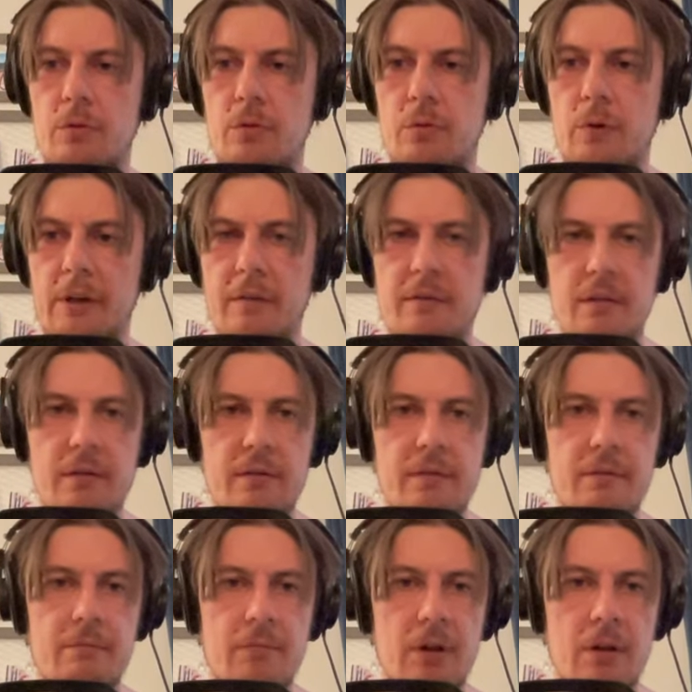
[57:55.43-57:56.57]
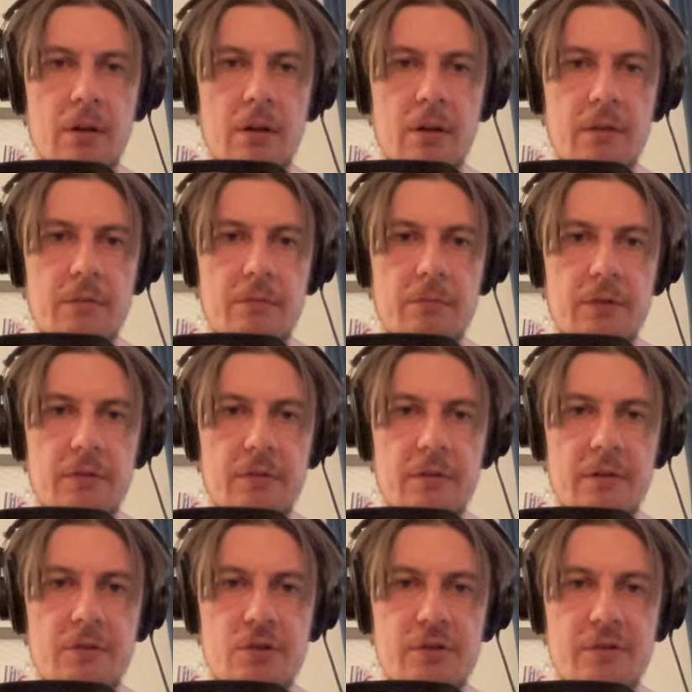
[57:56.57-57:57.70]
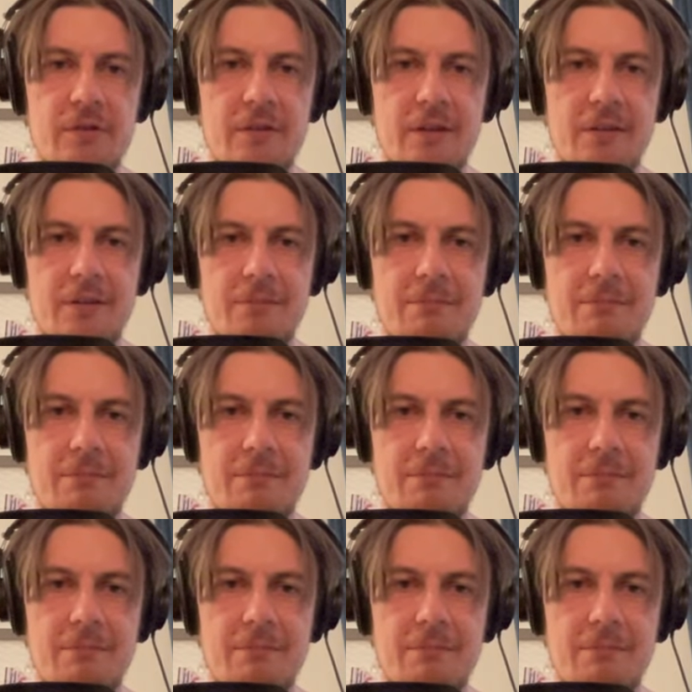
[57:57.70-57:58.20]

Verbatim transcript: 26. Uh, let me see. Just a second.